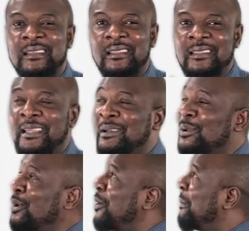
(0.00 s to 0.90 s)
Then
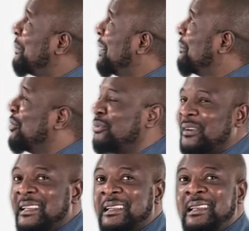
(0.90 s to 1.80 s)
look up above
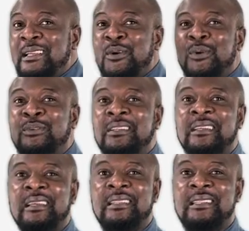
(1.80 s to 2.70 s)
and click on
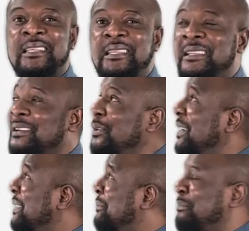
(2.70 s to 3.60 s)
the
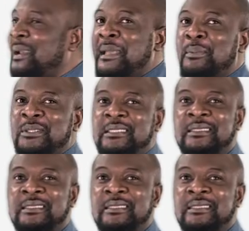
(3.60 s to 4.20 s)
green play button